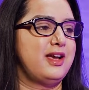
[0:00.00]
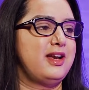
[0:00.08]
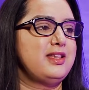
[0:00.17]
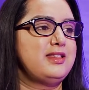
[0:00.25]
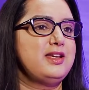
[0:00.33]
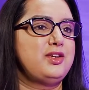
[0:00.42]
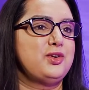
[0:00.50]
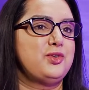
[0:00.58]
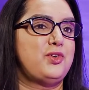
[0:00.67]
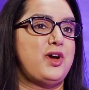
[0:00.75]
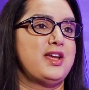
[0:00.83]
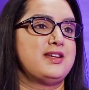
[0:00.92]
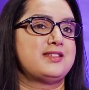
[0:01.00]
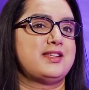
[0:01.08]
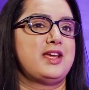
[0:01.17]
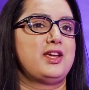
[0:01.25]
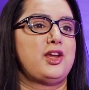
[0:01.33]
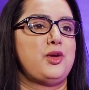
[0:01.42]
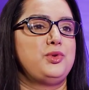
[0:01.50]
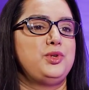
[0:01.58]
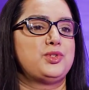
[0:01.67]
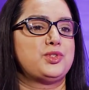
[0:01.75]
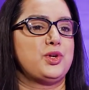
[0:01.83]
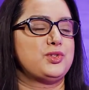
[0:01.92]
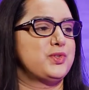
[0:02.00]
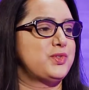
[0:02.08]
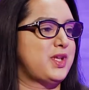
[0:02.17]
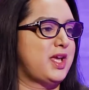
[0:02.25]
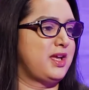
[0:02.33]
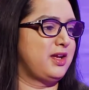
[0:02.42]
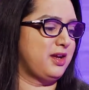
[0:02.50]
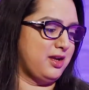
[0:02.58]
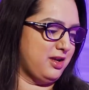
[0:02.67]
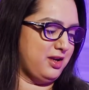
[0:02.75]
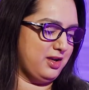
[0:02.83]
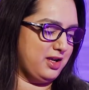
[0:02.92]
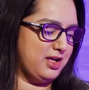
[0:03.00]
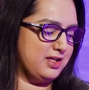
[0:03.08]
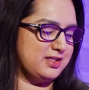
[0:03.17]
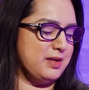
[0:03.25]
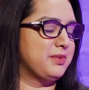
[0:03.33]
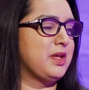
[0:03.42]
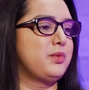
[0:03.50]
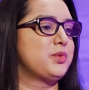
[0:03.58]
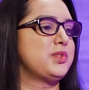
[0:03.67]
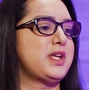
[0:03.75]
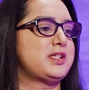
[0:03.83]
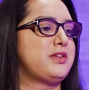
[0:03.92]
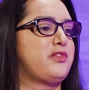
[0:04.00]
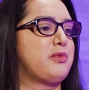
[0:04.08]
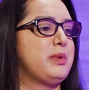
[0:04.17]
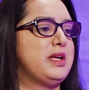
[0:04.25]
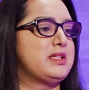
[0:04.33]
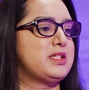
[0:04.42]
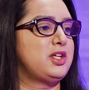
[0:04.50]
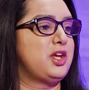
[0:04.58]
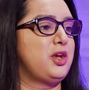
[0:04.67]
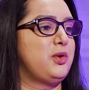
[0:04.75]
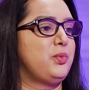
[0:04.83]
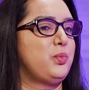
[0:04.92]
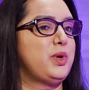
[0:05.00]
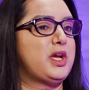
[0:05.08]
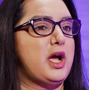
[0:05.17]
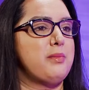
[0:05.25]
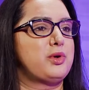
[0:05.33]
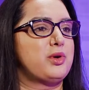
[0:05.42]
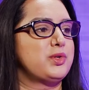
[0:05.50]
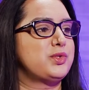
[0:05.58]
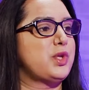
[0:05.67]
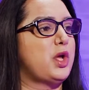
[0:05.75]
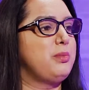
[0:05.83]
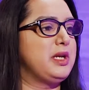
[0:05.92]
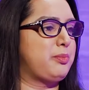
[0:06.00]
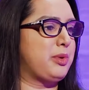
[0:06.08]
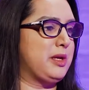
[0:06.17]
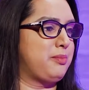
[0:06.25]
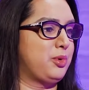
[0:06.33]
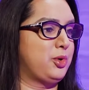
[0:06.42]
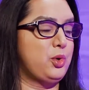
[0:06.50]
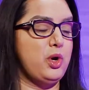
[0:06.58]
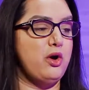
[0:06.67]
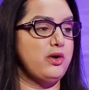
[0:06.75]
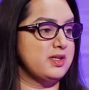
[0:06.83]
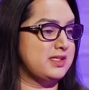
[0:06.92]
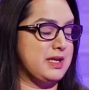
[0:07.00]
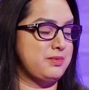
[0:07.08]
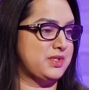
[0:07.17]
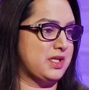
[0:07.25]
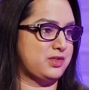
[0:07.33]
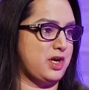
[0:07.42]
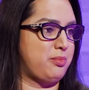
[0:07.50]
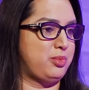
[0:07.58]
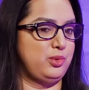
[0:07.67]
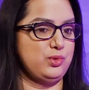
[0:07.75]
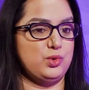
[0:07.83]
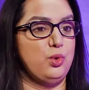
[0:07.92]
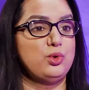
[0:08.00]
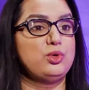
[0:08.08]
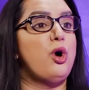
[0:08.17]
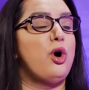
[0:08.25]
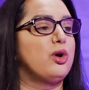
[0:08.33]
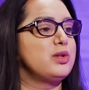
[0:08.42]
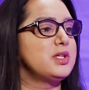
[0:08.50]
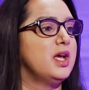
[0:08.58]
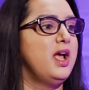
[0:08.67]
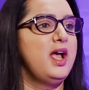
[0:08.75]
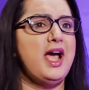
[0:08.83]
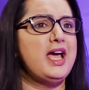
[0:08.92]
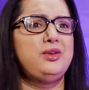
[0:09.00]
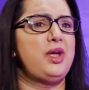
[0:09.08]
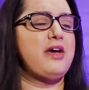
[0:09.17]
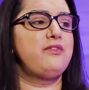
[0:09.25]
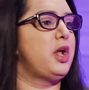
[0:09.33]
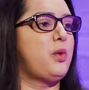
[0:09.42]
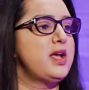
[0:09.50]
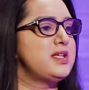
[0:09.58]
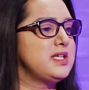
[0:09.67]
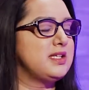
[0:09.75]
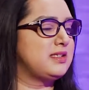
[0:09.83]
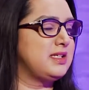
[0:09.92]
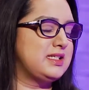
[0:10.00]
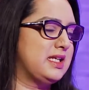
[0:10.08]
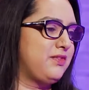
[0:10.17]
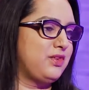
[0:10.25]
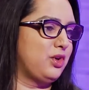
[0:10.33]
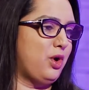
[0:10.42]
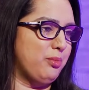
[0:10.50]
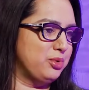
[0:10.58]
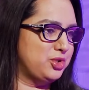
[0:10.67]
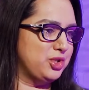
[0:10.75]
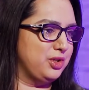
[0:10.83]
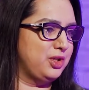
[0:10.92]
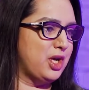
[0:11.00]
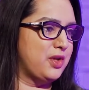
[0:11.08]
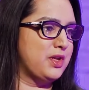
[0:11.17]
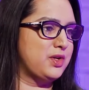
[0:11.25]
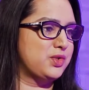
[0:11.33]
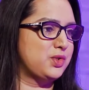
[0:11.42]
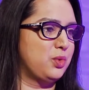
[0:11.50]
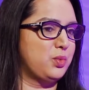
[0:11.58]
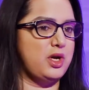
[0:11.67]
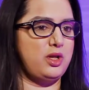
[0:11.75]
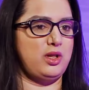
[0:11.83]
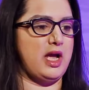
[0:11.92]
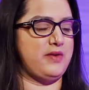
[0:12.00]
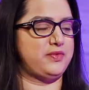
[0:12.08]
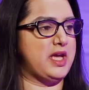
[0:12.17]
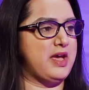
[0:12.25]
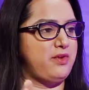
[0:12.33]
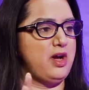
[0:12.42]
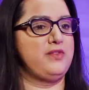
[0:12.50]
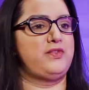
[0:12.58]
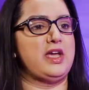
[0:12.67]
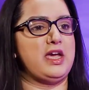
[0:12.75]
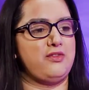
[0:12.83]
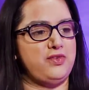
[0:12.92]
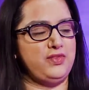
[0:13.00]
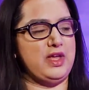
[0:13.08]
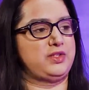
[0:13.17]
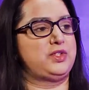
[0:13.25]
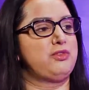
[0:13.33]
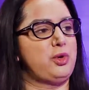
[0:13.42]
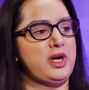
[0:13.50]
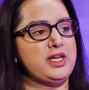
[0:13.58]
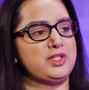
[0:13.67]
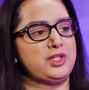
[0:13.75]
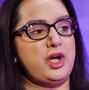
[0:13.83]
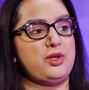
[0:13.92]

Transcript: And I think you're right in saying, you started off saying it's something that wasn't necessarily familiar to you. We come across so many people who are in same-sex couples or not, and who have no idea this is even an option. They just thought, well, I have to have IVF and that's the route I need to go